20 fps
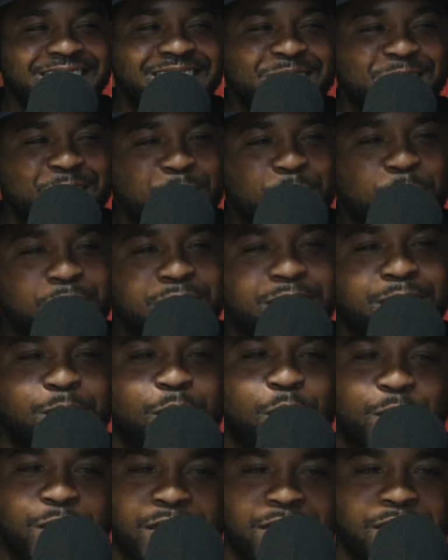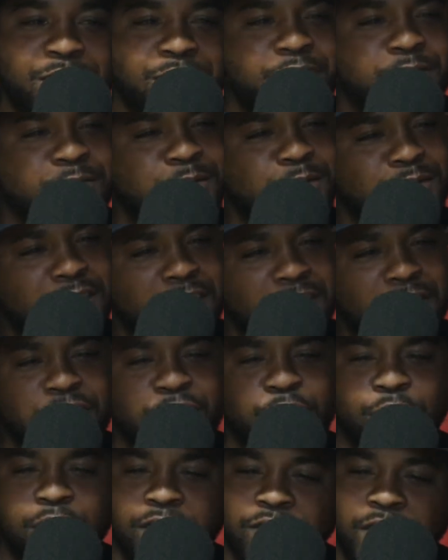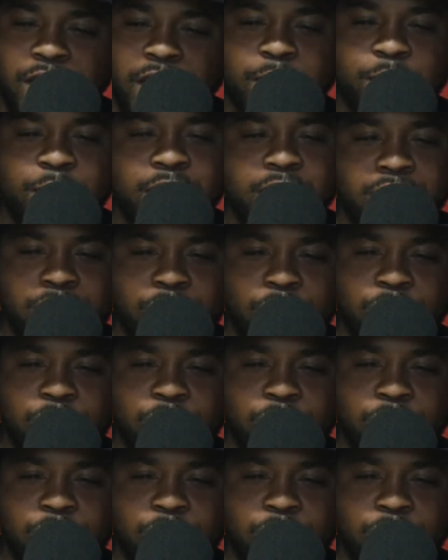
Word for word: You know, we smoked it. It was like 45 minutes.